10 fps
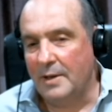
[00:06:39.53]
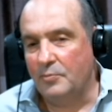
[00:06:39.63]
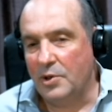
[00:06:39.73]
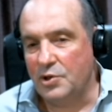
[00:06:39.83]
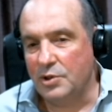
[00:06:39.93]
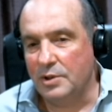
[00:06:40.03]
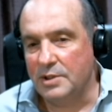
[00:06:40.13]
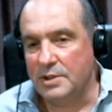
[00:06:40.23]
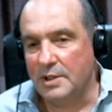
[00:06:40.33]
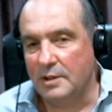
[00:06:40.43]
impression
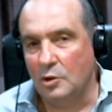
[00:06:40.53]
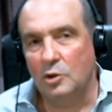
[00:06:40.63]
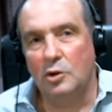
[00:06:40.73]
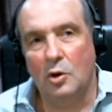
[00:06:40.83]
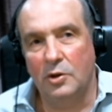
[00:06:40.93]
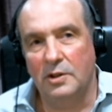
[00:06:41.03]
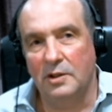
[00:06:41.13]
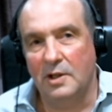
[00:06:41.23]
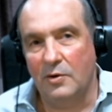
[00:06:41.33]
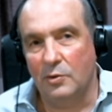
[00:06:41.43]
is that not only the
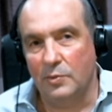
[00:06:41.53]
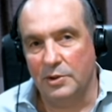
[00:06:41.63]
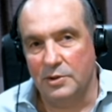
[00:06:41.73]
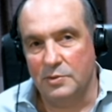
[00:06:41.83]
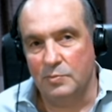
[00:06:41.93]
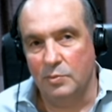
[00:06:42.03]
government is